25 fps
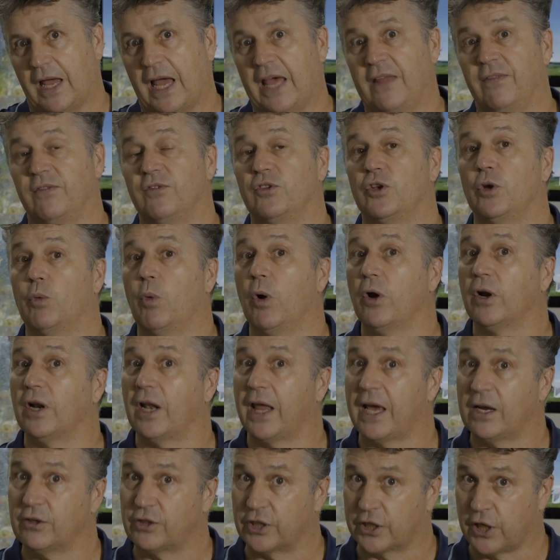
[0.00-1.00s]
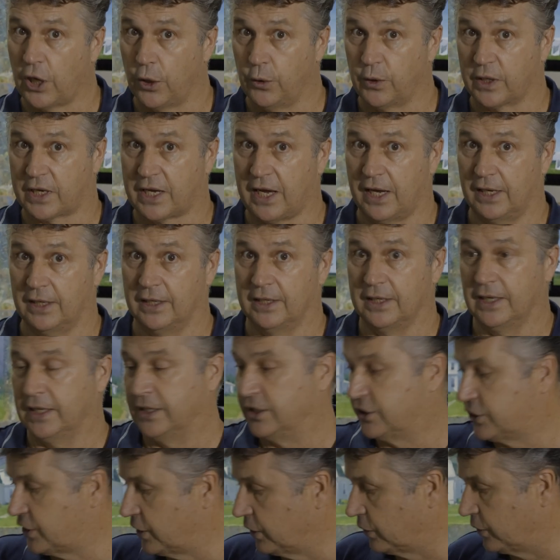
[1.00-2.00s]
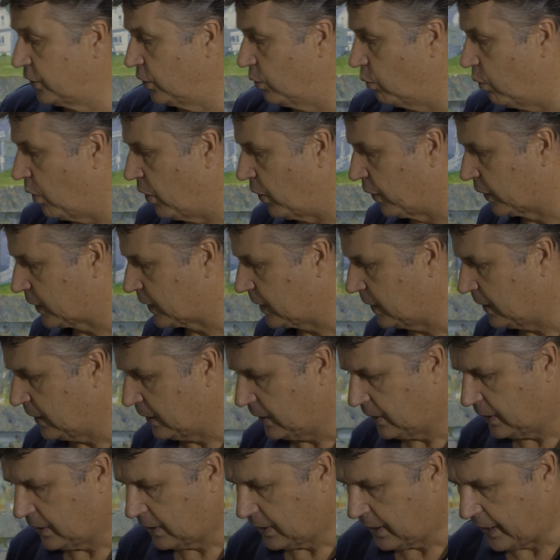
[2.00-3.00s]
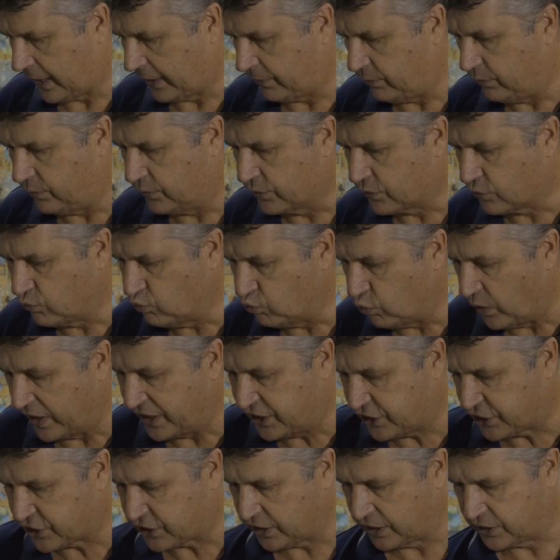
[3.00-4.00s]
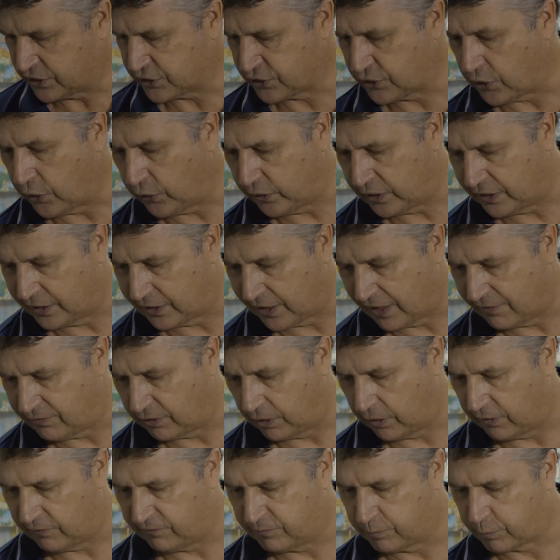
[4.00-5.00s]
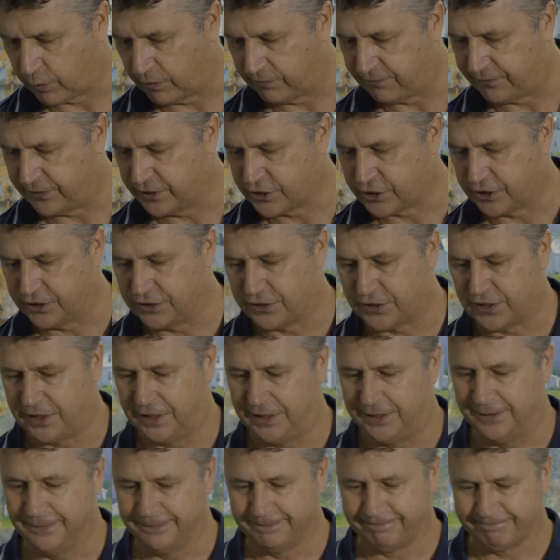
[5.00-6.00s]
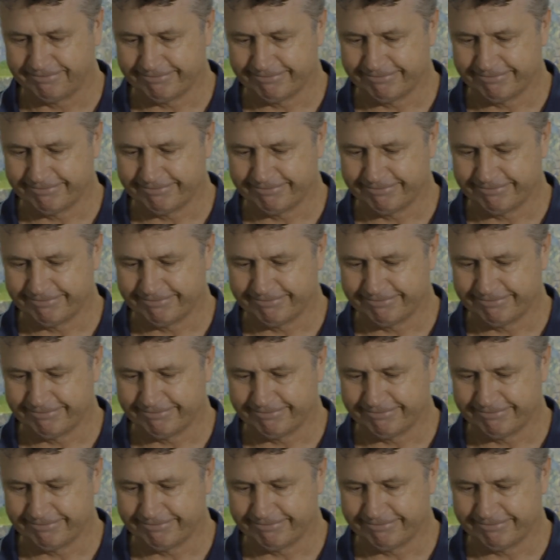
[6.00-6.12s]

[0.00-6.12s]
And you weren't allowed to go to colour until your work had reached a certain level of proficiency.